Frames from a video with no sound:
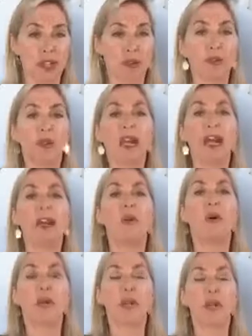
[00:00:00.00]
create
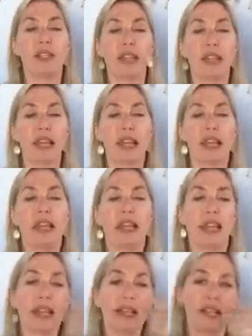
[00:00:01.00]
what we see.
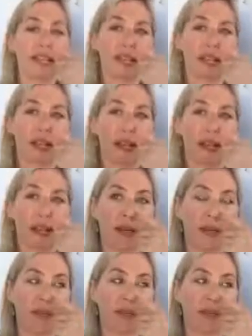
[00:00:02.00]
It's
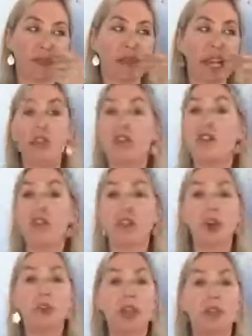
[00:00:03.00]
and they've
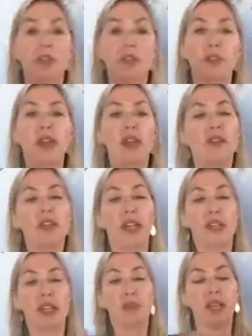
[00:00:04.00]
shown this, that
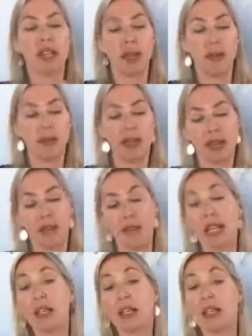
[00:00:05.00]
that
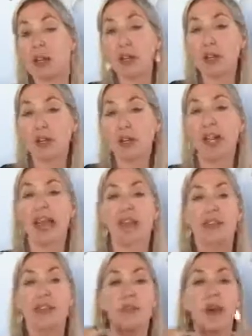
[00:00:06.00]
melatonin
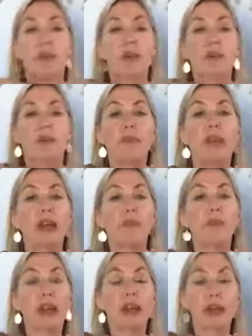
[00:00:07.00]
acts upon the
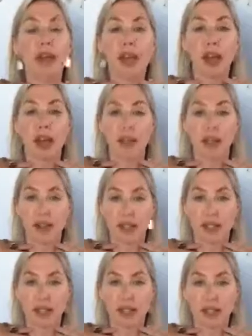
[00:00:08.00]

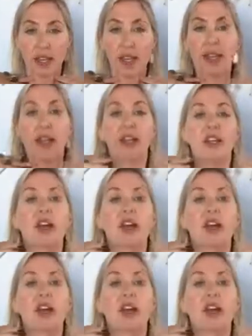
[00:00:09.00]
parathyroids and